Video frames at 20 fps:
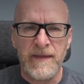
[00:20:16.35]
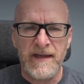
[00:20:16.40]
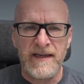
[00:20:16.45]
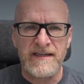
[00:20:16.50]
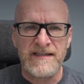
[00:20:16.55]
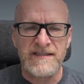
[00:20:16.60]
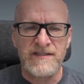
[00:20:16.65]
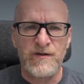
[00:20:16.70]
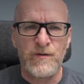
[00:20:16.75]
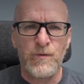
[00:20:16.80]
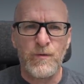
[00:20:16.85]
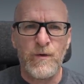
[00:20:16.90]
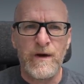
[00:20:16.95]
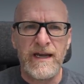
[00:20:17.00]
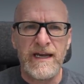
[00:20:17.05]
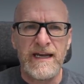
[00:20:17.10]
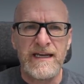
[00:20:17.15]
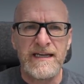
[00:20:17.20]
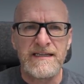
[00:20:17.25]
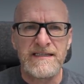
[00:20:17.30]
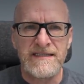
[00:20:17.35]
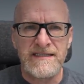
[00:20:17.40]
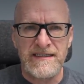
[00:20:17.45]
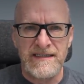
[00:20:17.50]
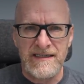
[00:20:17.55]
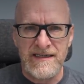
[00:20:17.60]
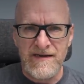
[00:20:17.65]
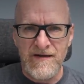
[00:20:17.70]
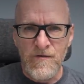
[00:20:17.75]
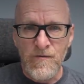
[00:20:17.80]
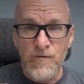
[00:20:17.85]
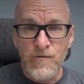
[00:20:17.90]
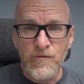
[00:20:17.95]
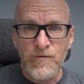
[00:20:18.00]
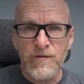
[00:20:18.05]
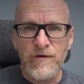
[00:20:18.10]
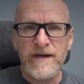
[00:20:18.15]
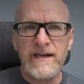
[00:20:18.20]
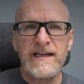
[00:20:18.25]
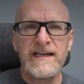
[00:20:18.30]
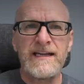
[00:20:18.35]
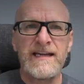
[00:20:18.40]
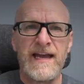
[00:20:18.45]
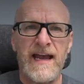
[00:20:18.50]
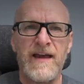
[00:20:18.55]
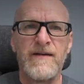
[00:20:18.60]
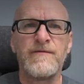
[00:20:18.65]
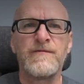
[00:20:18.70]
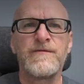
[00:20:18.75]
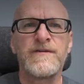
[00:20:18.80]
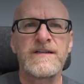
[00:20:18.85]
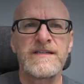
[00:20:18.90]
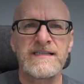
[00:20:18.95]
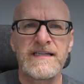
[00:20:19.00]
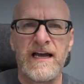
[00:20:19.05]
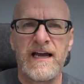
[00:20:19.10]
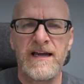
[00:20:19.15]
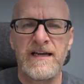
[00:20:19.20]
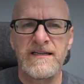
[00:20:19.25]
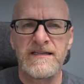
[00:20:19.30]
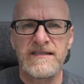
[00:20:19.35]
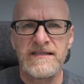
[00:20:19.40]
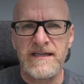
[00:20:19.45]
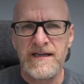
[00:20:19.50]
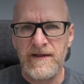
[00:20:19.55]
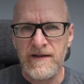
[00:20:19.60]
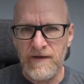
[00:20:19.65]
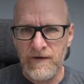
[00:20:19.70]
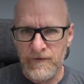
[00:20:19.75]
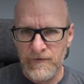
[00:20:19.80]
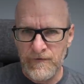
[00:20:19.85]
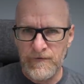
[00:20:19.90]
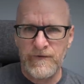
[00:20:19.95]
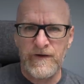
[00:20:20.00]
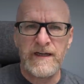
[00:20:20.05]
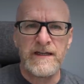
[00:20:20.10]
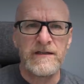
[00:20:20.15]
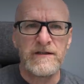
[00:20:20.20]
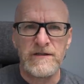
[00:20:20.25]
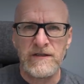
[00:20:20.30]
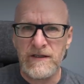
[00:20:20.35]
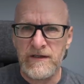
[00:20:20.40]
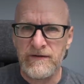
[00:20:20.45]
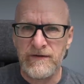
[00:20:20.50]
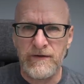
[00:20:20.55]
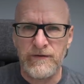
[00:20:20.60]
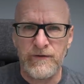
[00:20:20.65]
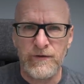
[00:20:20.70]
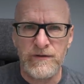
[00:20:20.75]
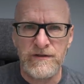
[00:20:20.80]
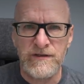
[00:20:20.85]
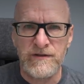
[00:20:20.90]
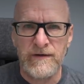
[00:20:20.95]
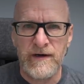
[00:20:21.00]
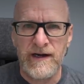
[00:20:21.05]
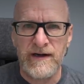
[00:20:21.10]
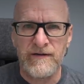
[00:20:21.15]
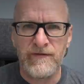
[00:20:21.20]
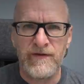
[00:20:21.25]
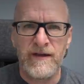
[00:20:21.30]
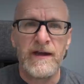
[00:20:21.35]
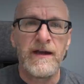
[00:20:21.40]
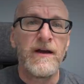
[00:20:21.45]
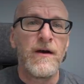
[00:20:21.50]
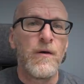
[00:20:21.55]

It's the way to really emphasize the feel of a photograph